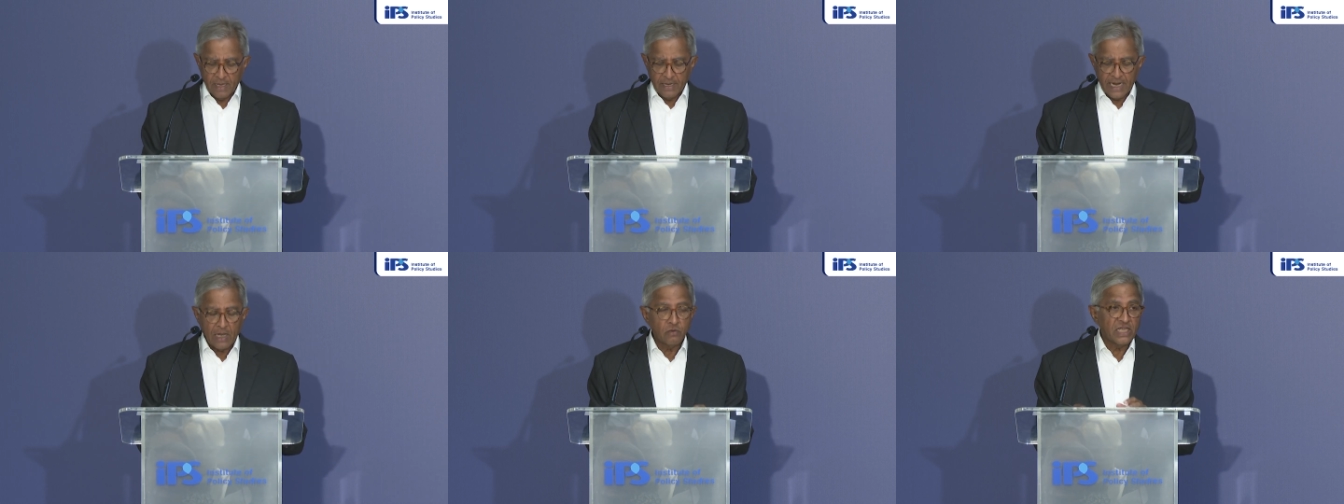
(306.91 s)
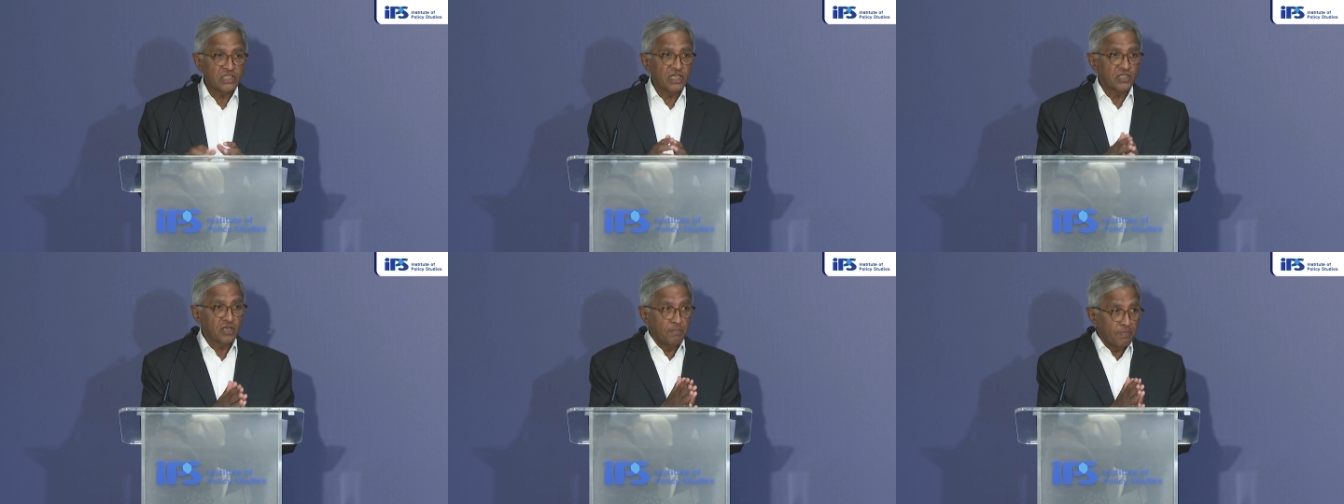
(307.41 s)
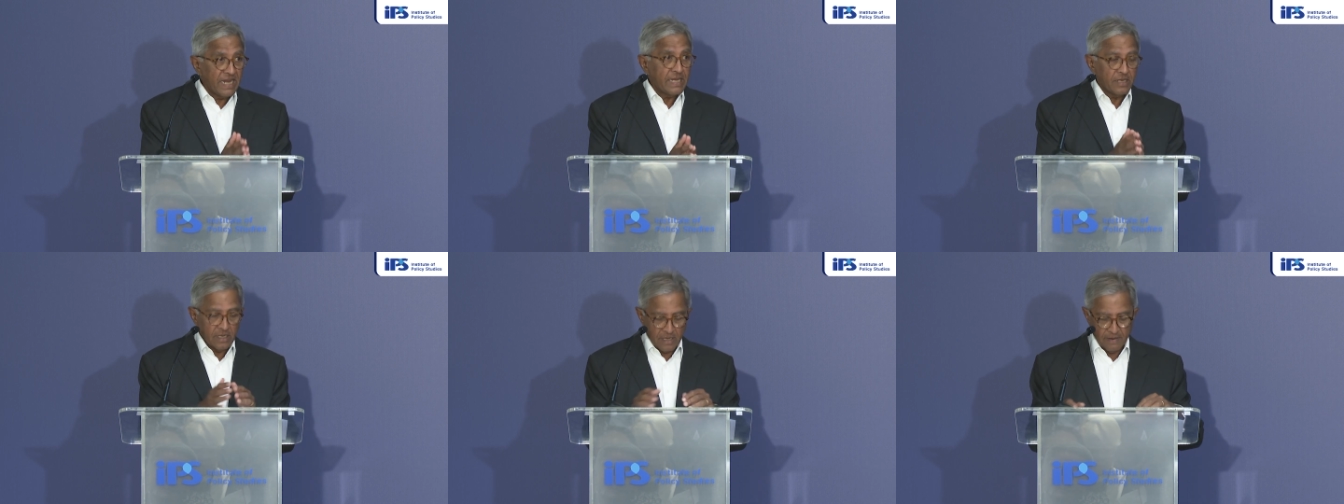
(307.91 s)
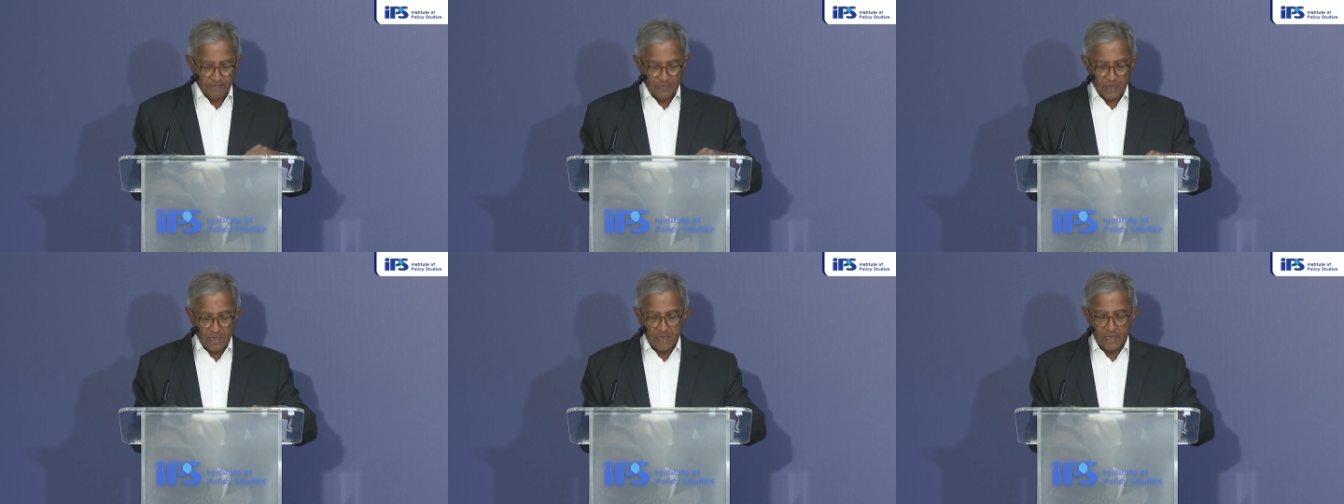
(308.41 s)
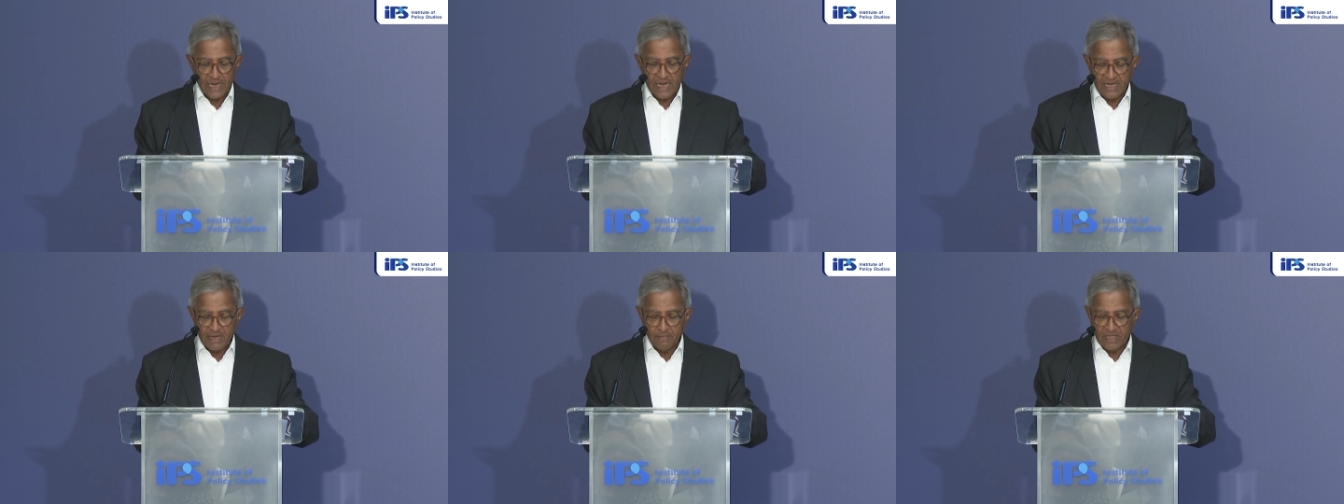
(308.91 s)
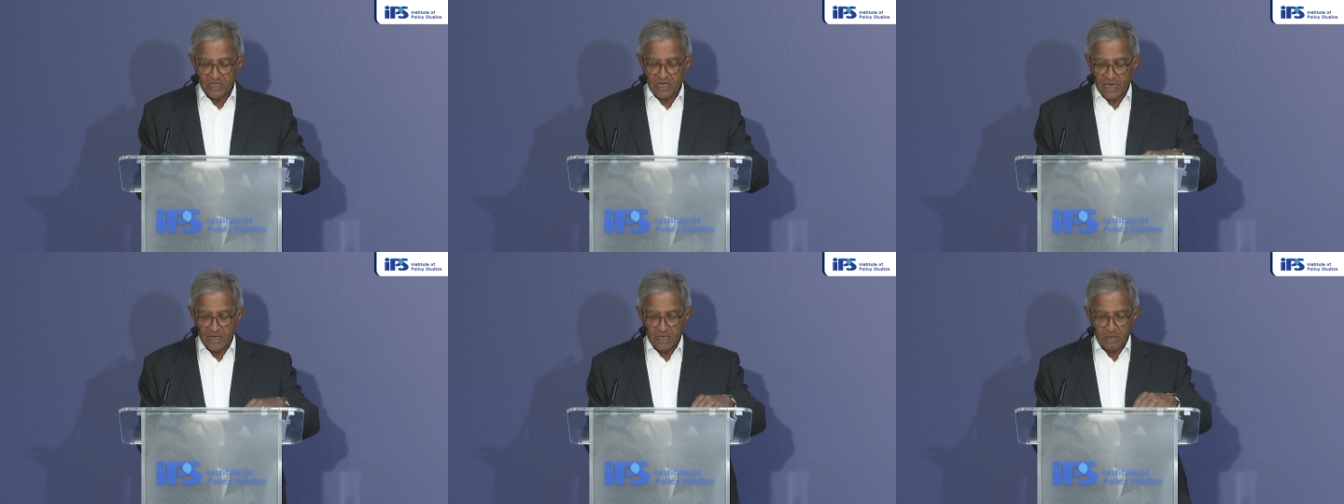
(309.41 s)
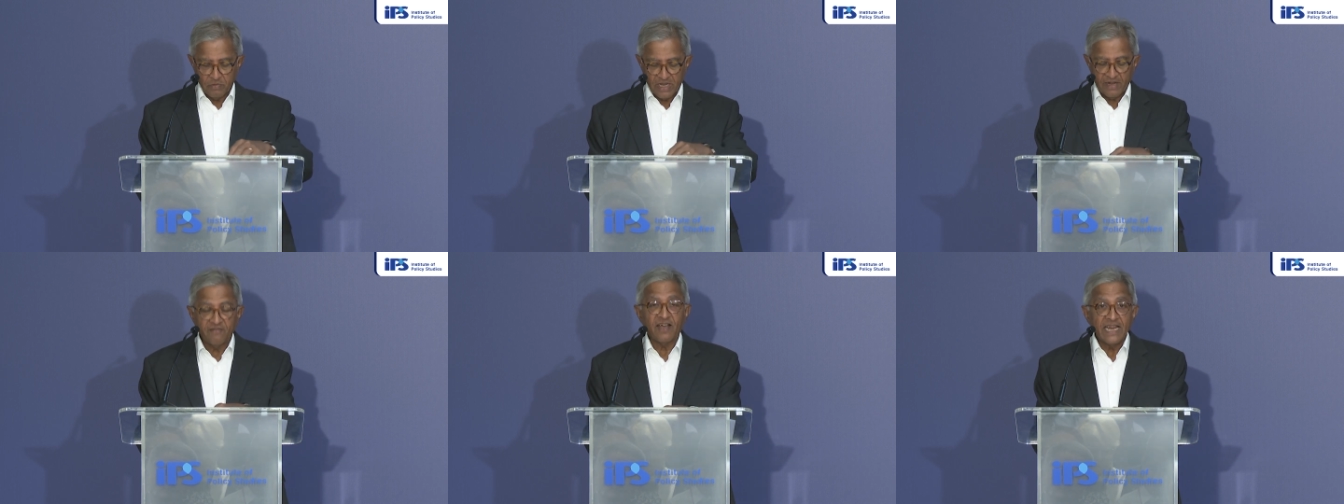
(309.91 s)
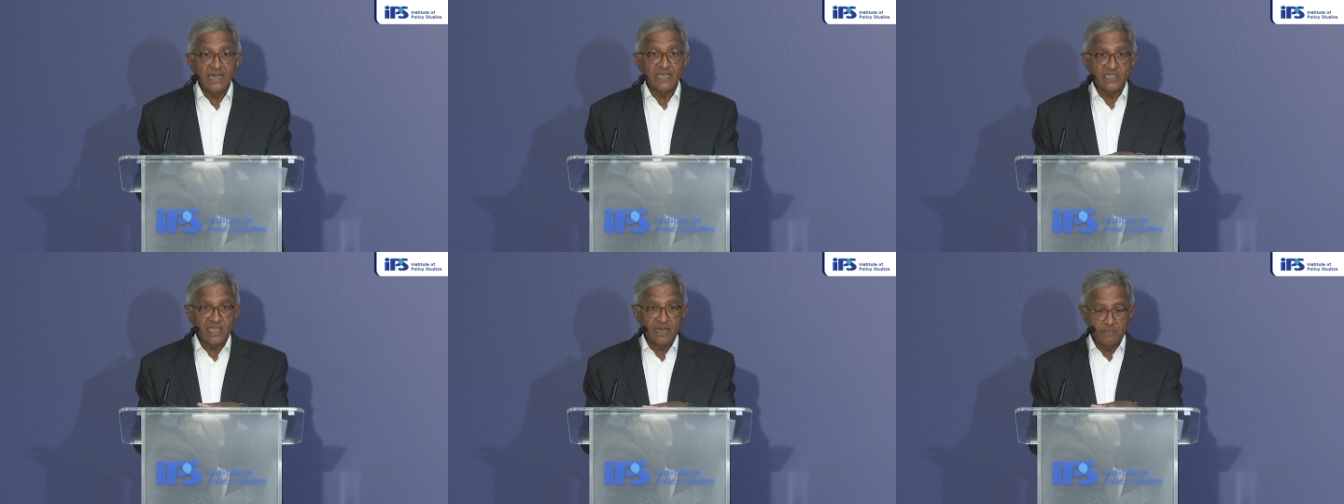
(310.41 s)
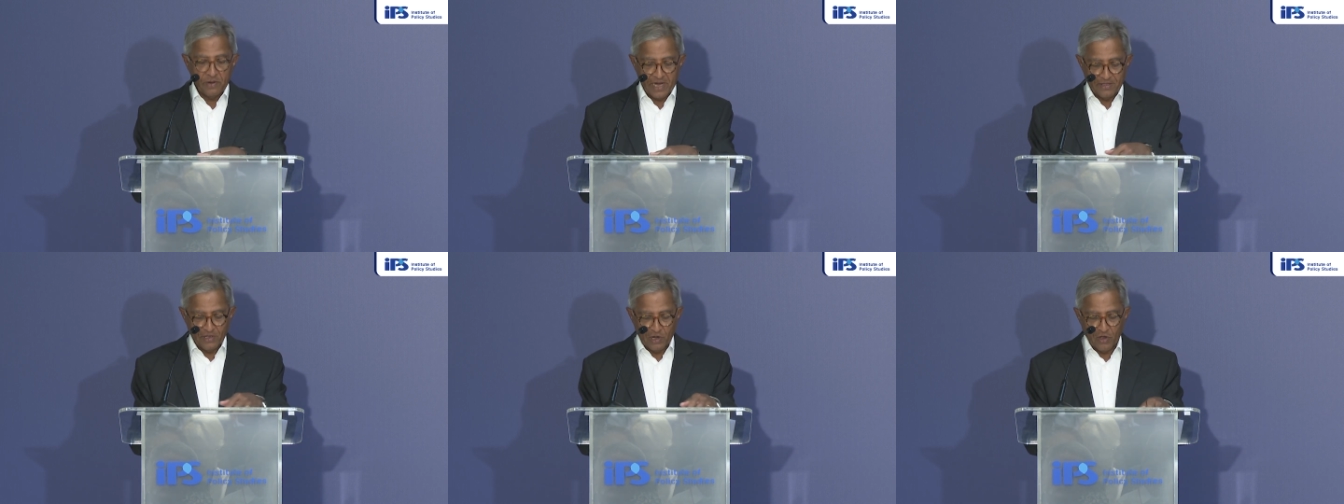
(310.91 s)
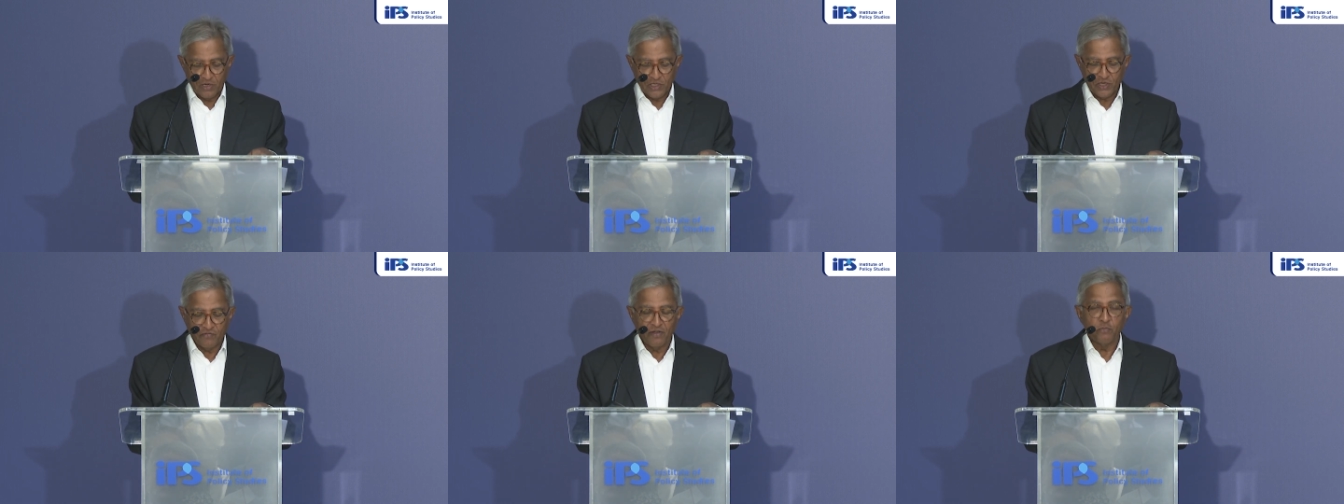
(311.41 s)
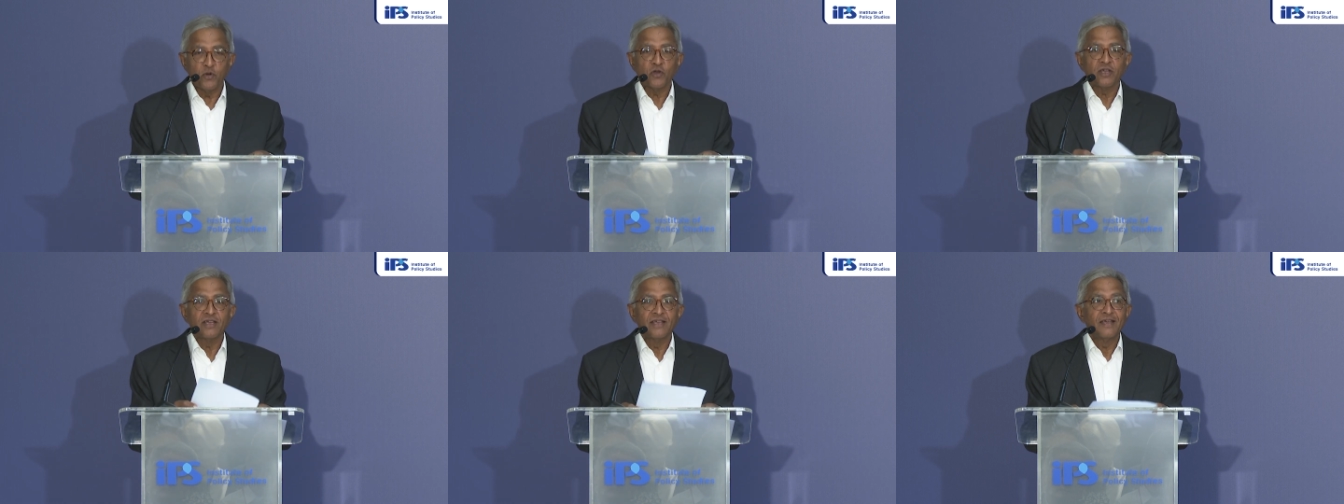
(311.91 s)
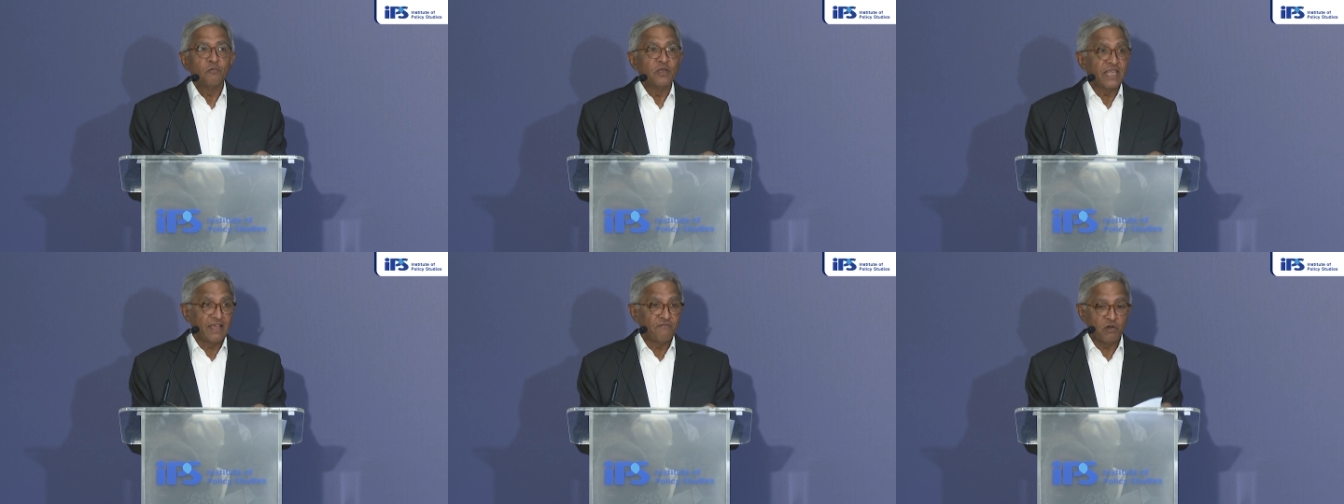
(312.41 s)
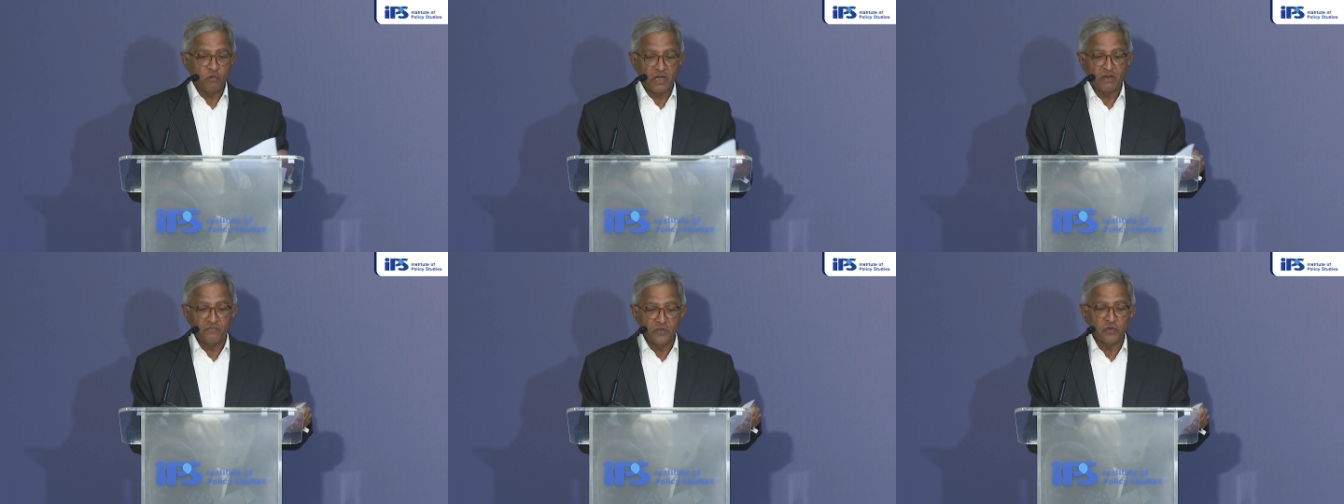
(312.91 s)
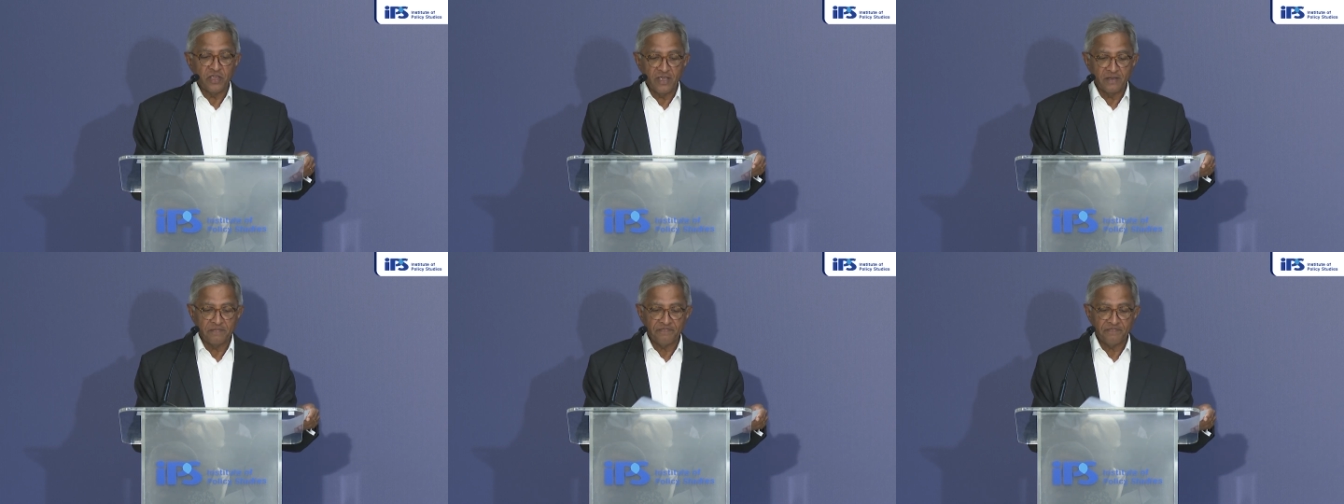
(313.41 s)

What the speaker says: Now that she has completed her 18-month tenure, we can finally celebrate the launch of a book with every one of you here.